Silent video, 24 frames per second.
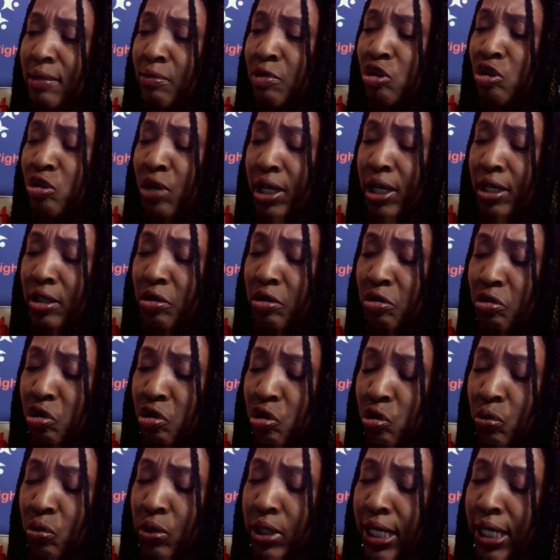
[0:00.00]
I'm going to try to do
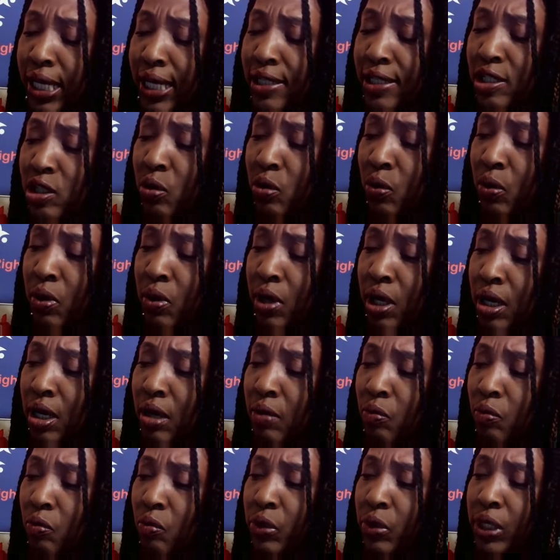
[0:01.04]
2 a day so
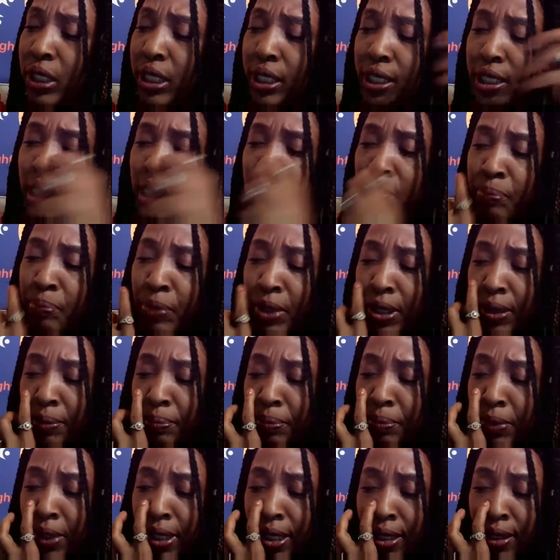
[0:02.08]
we can keep up
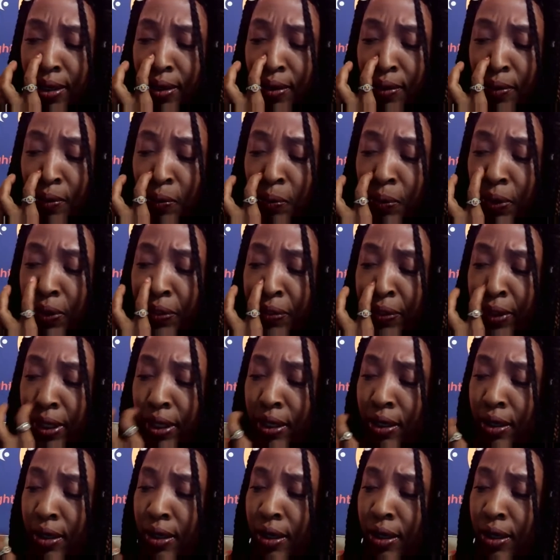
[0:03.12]
with it.